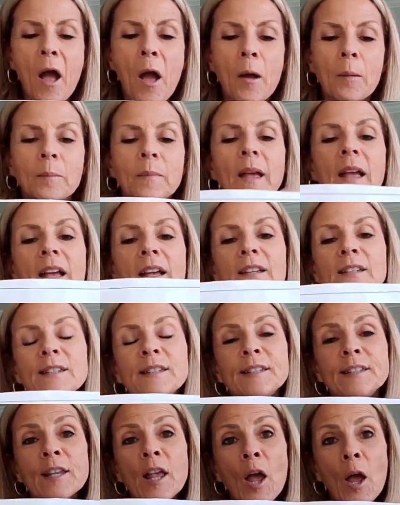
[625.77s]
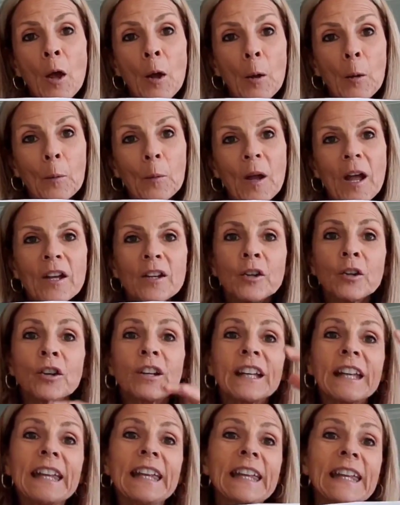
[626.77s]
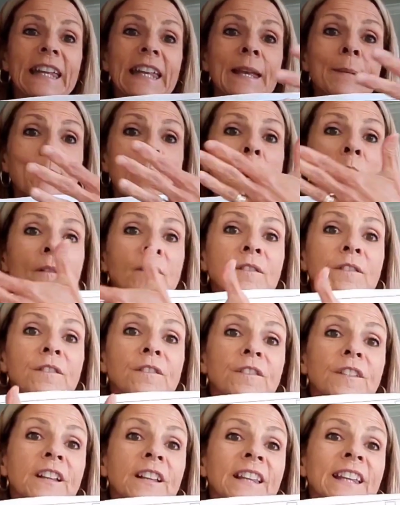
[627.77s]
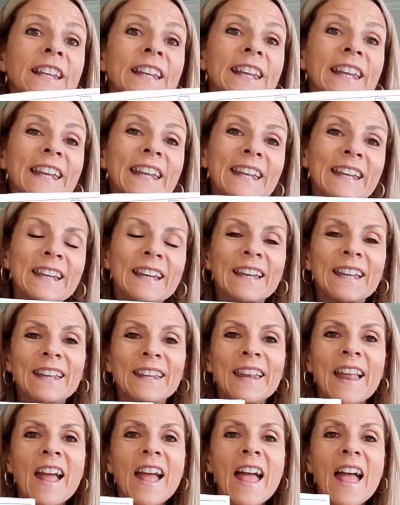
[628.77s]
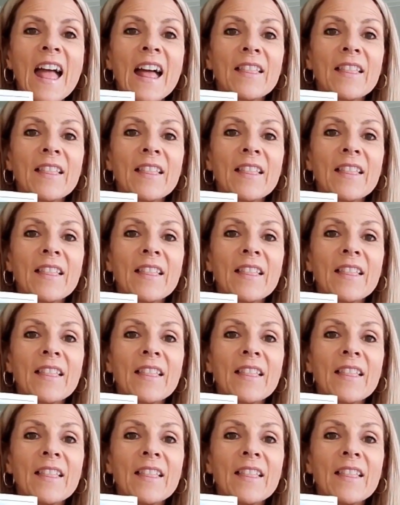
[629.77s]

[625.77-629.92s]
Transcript: Um, so you're going to keep on filling in